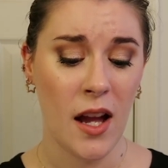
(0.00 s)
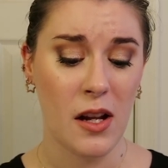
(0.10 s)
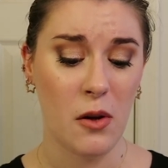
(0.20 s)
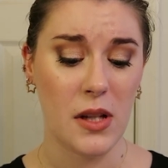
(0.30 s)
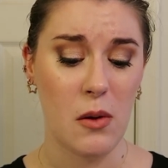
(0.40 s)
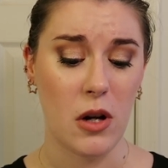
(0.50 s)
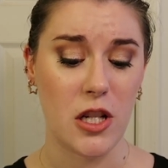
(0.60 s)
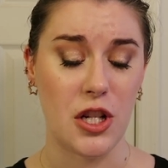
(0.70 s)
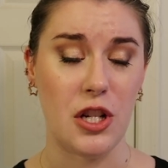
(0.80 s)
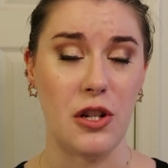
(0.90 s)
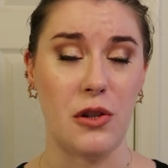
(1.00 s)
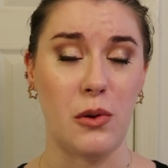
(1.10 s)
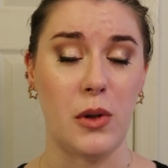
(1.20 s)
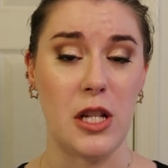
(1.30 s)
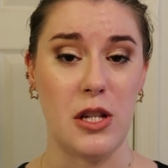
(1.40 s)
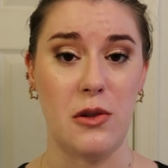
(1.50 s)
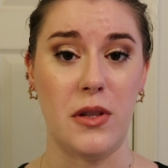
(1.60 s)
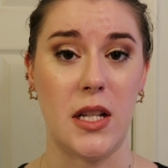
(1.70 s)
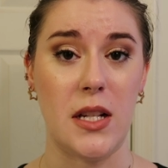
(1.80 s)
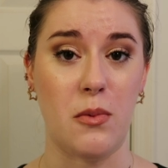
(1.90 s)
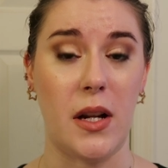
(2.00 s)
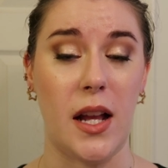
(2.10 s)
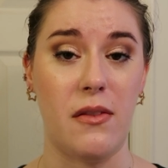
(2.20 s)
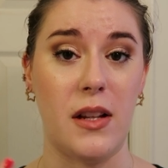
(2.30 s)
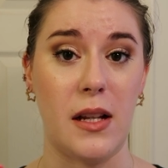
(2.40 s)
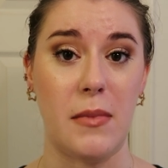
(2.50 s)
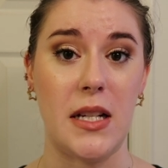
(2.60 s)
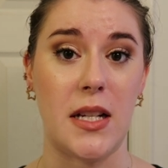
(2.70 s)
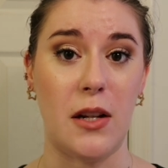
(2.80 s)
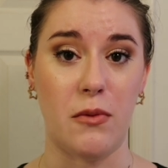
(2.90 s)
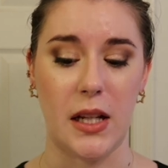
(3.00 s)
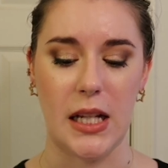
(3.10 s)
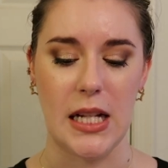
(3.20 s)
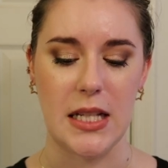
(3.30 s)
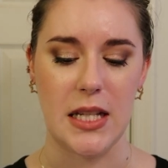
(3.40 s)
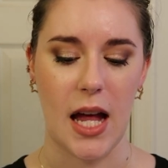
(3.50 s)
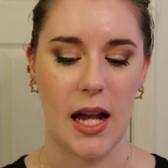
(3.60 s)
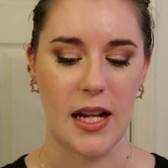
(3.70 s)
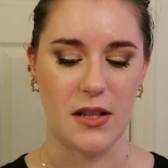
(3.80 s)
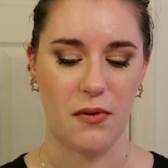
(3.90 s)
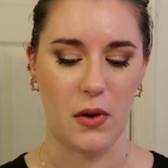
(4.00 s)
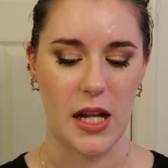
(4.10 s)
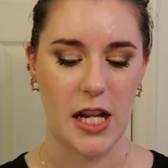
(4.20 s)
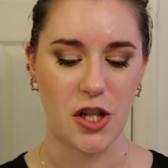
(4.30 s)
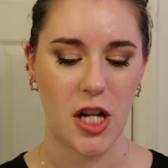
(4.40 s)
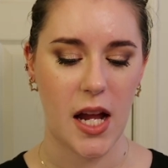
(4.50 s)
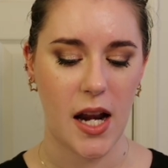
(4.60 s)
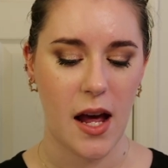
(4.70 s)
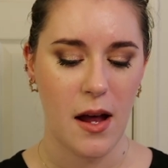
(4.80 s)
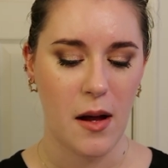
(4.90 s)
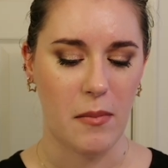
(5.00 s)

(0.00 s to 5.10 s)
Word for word: I only want to use this when I feel like my skin really needs that exfoliation,